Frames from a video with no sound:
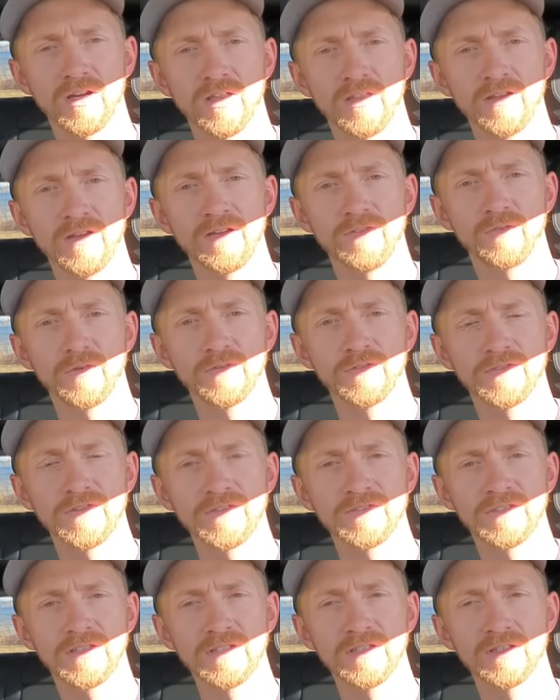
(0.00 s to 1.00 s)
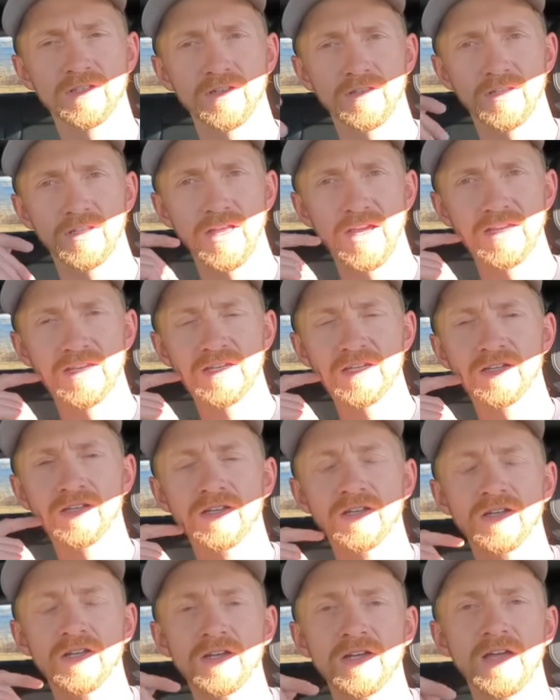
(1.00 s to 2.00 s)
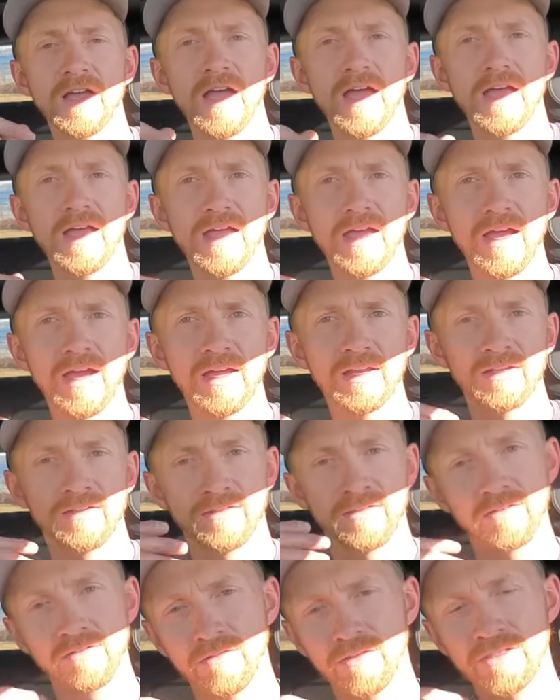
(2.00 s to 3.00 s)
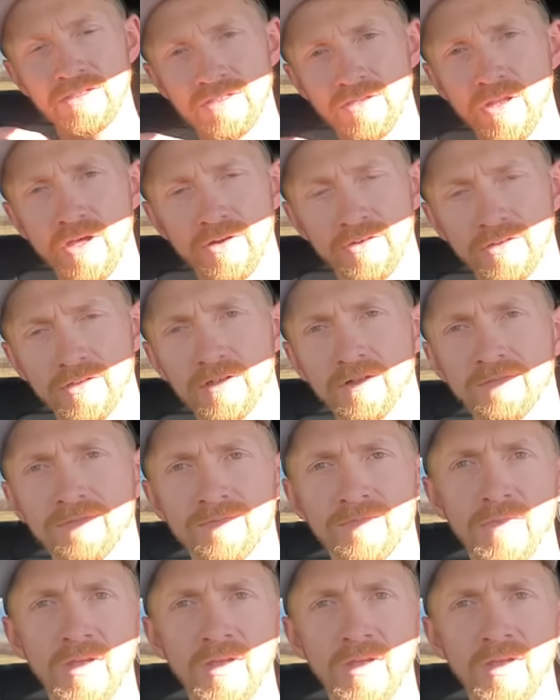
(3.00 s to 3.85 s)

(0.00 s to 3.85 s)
on the F-150, on the Lightning, and it's longer.